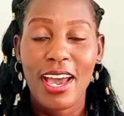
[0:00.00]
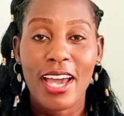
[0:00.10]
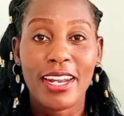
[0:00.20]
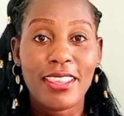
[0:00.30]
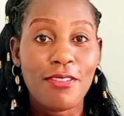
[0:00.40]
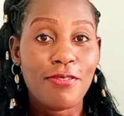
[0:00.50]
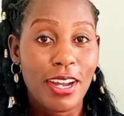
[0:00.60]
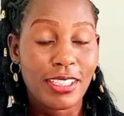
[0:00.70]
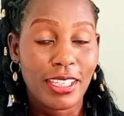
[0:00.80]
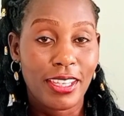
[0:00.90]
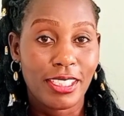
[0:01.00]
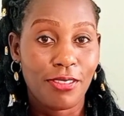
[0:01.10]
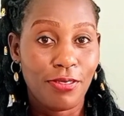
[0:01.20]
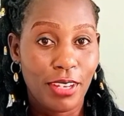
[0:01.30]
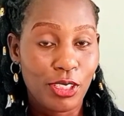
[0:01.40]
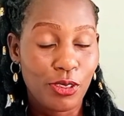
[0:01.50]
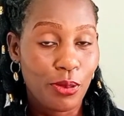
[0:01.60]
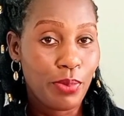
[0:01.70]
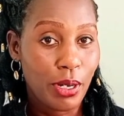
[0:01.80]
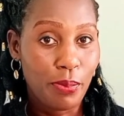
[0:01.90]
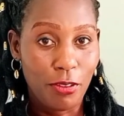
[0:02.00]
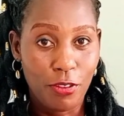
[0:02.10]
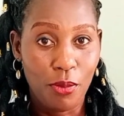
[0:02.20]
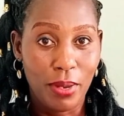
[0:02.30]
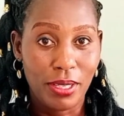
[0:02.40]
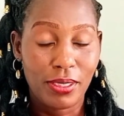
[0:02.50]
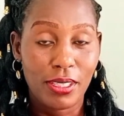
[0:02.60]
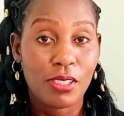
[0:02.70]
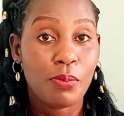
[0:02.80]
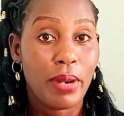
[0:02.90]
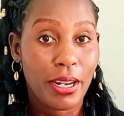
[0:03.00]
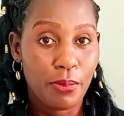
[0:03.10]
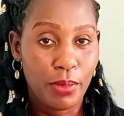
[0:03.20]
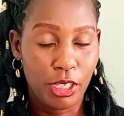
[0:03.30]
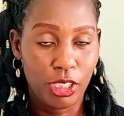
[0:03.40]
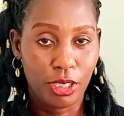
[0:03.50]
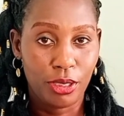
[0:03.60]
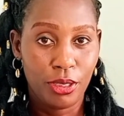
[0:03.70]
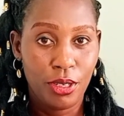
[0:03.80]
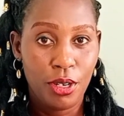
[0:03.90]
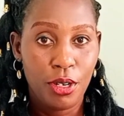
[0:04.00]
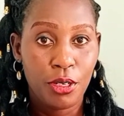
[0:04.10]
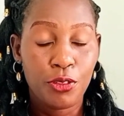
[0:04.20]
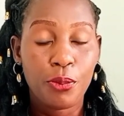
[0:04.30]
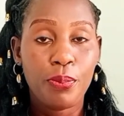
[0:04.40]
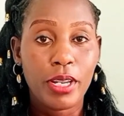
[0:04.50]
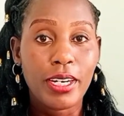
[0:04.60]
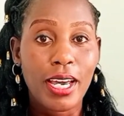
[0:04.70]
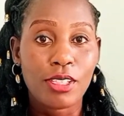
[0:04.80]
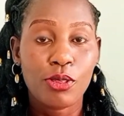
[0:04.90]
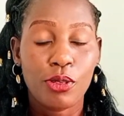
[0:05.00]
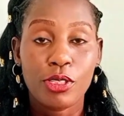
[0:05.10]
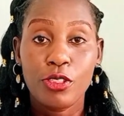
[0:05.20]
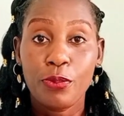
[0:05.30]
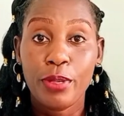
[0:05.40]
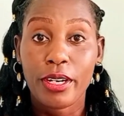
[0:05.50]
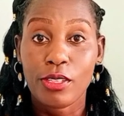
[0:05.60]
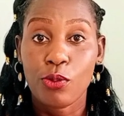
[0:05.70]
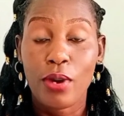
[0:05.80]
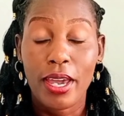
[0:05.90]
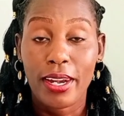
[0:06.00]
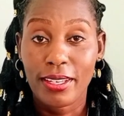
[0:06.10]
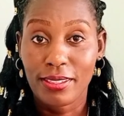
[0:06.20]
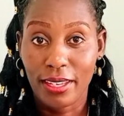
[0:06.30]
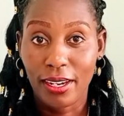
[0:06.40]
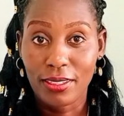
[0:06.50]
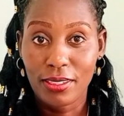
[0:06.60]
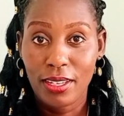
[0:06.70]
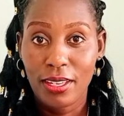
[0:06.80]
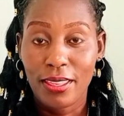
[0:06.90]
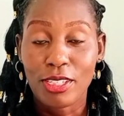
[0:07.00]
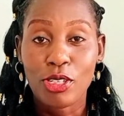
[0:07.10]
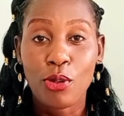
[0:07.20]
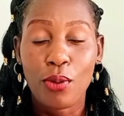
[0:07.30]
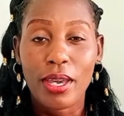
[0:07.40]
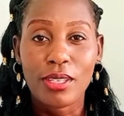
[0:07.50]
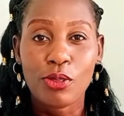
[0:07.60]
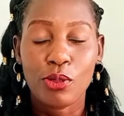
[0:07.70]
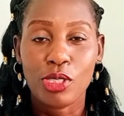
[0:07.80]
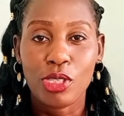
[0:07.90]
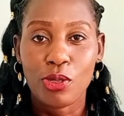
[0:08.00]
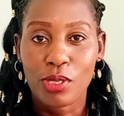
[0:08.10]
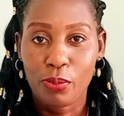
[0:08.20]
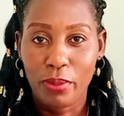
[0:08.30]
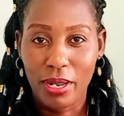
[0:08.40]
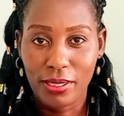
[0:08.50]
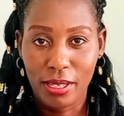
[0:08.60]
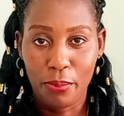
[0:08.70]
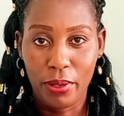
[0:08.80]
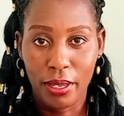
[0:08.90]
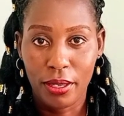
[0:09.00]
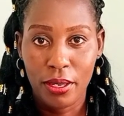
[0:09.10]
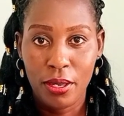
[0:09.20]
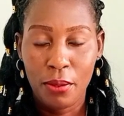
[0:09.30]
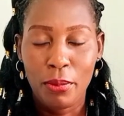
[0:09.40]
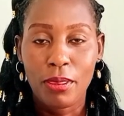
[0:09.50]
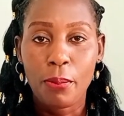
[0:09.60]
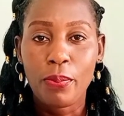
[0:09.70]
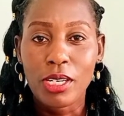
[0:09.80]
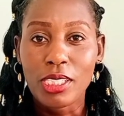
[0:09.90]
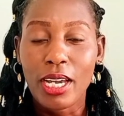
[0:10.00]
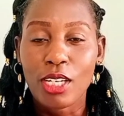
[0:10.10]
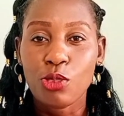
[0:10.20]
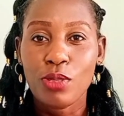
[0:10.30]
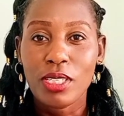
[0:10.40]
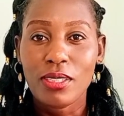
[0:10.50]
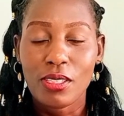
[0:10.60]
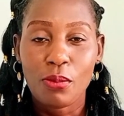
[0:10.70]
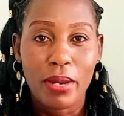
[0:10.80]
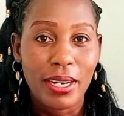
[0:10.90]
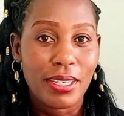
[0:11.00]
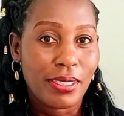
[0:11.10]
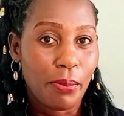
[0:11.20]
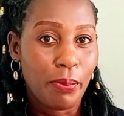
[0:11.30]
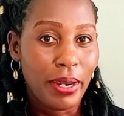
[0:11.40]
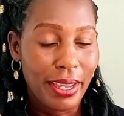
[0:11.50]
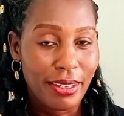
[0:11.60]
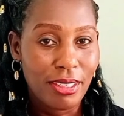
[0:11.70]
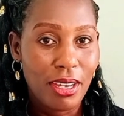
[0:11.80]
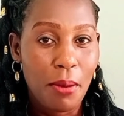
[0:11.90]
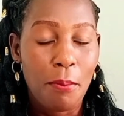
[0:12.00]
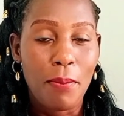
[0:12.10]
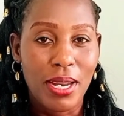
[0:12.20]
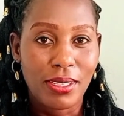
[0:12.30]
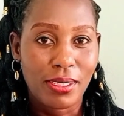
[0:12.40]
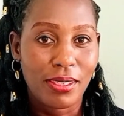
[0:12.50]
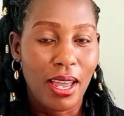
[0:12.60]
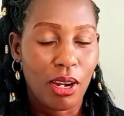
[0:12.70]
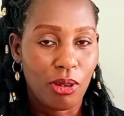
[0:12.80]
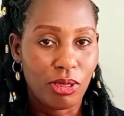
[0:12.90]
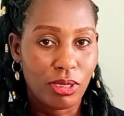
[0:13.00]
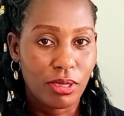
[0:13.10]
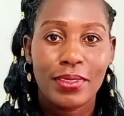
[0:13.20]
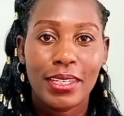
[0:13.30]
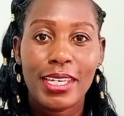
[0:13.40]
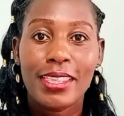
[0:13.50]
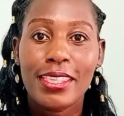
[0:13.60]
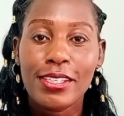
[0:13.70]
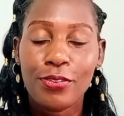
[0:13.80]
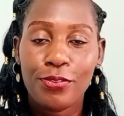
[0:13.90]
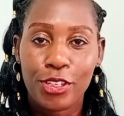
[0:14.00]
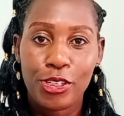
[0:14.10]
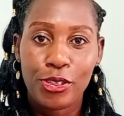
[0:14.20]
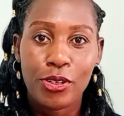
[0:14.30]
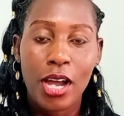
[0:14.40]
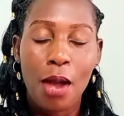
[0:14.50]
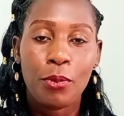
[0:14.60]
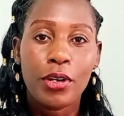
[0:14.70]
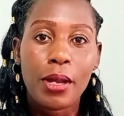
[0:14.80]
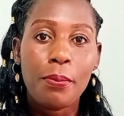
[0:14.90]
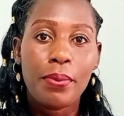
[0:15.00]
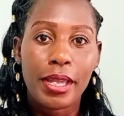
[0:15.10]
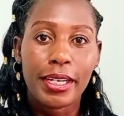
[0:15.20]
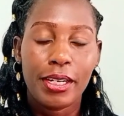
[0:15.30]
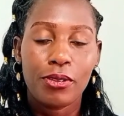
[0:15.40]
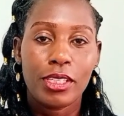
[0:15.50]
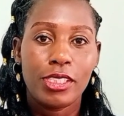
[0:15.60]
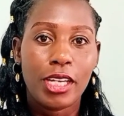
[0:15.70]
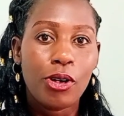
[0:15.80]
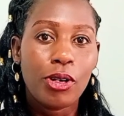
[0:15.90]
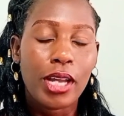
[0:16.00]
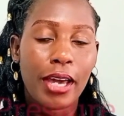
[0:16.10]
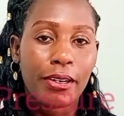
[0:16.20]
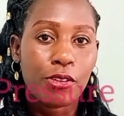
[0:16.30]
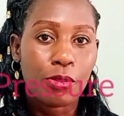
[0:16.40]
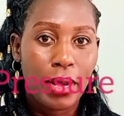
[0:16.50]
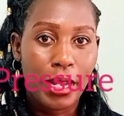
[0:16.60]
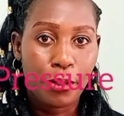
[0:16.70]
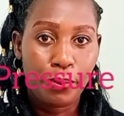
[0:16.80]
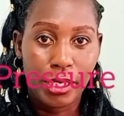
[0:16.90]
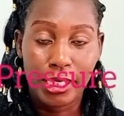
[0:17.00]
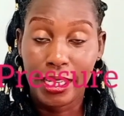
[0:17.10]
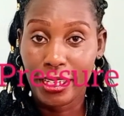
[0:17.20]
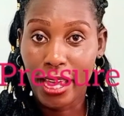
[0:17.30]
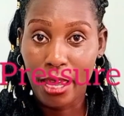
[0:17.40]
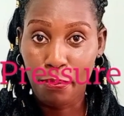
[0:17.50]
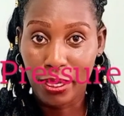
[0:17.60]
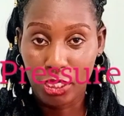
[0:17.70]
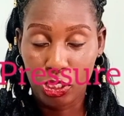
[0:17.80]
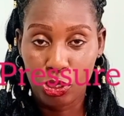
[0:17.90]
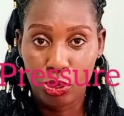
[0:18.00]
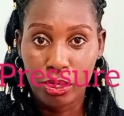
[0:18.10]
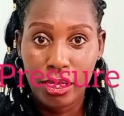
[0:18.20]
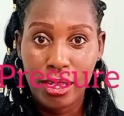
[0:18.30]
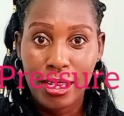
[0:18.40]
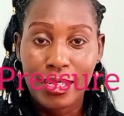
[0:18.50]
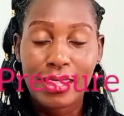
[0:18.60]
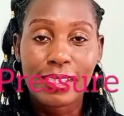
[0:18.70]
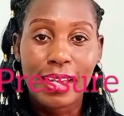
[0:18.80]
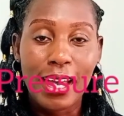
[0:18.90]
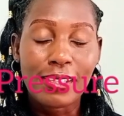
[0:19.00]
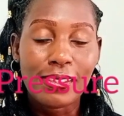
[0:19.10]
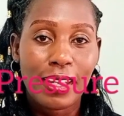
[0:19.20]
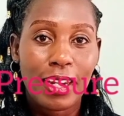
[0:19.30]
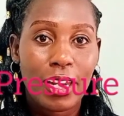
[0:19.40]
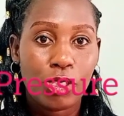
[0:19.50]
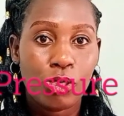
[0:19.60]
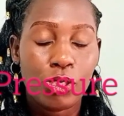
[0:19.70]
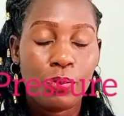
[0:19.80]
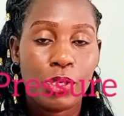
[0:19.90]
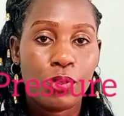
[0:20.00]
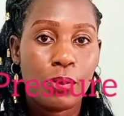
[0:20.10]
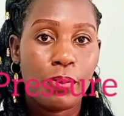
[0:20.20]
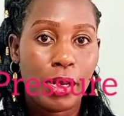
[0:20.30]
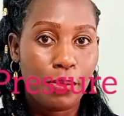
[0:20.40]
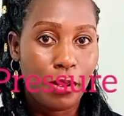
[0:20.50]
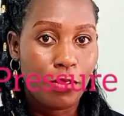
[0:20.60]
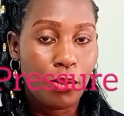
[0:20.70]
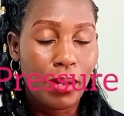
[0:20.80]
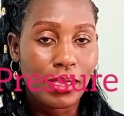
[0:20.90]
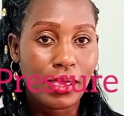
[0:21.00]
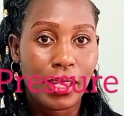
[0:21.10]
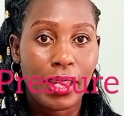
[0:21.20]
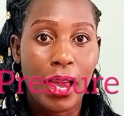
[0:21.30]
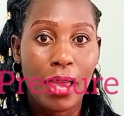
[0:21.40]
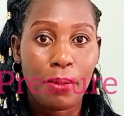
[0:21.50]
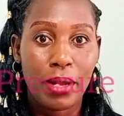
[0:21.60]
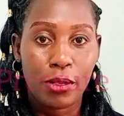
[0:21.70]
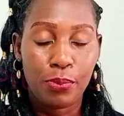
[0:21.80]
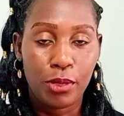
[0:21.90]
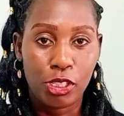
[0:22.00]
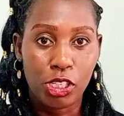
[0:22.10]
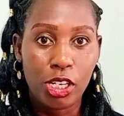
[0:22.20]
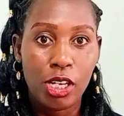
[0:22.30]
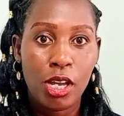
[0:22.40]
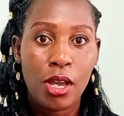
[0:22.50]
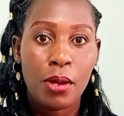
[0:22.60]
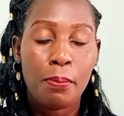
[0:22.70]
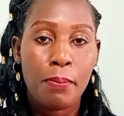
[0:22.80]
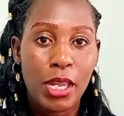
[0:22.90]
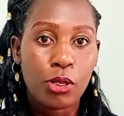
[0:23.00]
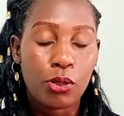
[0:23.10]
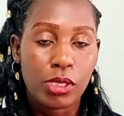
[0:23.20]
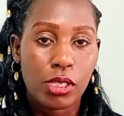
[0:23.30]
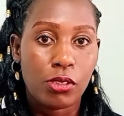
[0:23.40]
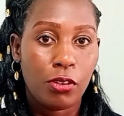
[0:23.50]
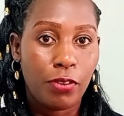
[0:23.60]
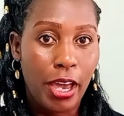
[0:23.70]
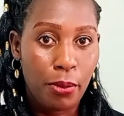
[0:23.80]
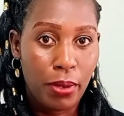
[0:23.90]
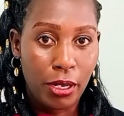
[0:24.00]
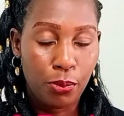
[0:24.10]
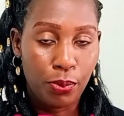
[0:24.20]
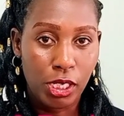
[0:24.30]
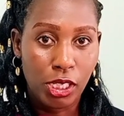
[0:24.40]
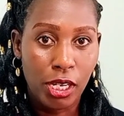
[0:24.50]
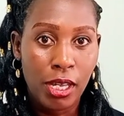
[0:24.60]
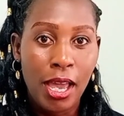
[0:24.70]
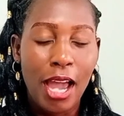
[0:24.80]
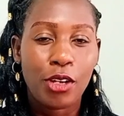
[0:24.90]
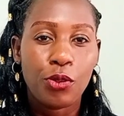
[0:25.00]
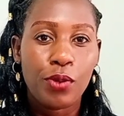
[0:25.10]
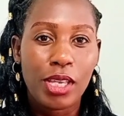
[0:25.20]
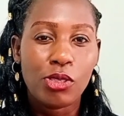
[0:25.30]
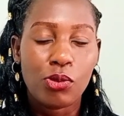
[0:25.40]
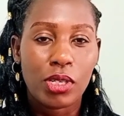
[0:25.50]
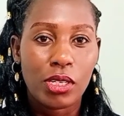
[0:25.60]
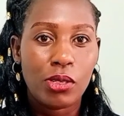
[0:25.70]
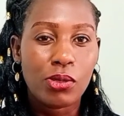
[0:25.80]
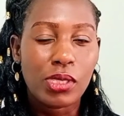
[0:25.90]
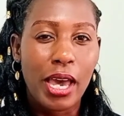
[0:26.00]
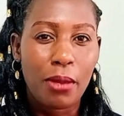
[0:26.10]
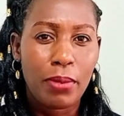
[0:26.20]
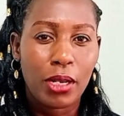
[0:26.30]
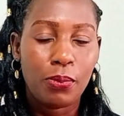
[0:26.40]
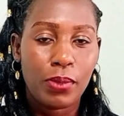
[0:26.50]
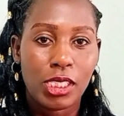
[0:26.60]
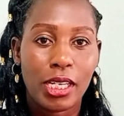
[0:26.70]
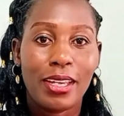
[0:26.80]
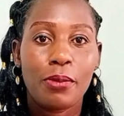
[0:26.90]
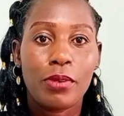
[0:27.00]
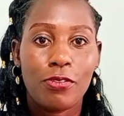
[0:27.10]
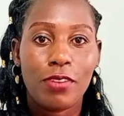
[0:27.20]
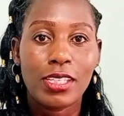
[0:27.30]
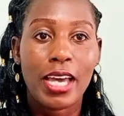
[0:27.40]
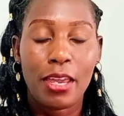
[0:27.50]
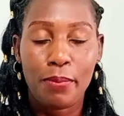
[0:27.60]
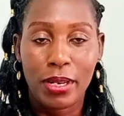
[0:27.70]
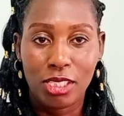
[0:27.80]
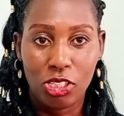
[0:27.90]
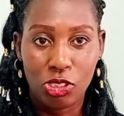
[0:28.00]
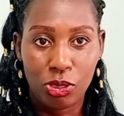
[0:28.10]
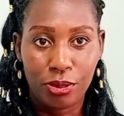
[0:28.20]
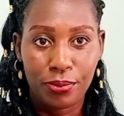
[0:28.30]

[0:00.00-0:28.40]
Another factor that affects your brain performance is blood pressure. Your brain has got numerous wire-like cells that requires continuous blood supply, but the pressure at which this blood is supplied matters a lot. In this video, I'm going to break down the jargon around blood pressure and hypertension, discuss the relationship between brain performance and high blood pressure, main causes of high blood pressure, and ways to reduce high blood pressure and prevent hypertension.